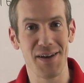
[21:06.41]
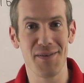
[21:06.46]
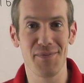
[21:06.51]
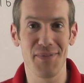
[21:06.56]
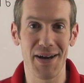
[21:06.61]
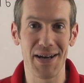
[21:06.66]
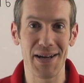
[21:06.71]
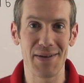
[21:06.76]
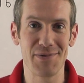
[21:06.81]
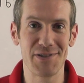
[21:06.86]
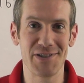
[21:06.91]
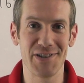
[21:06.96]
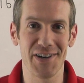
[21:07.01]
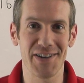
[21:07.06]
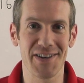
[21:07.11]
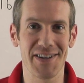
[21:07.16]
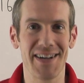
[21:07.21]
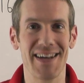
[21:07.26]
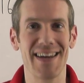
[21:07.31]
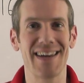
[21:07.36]
My name is
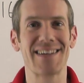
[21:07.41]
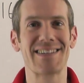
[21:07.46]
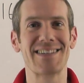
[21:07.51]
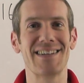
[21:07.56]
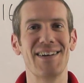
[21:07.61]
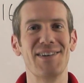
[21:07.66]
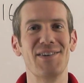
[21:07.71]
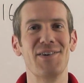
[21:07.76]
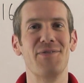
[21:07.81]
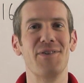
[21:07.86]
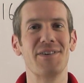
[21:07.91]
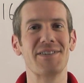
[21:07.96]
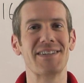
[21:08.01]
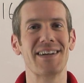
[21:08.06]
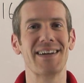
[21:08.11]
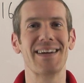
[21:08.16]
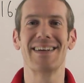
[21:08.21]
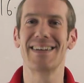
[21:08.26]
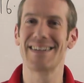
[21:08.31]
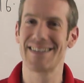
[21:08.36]
Jonathan Hicks, and you're
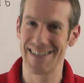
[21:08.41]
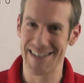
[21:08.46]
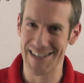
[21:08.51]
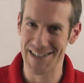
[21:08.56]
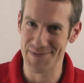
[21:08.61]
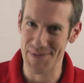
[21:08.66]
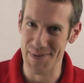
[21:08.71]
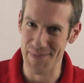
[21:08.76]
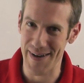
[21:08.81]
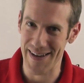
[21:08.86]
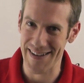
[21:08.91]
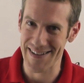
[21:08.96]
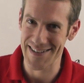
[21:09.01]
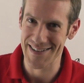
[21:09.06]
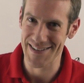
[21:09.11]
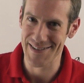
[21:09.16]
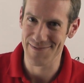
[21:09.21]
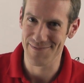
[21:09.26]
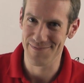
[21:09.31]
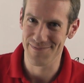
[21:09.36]
watching Teach Me Maths.